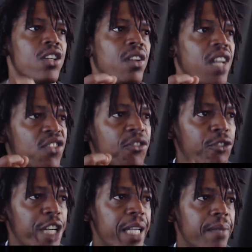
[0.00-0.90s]
It's
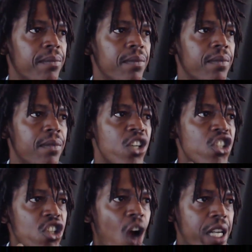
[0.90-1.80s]
free.
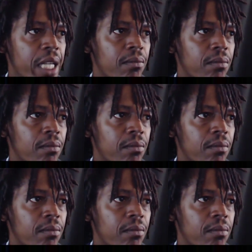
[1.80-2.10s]
Start it.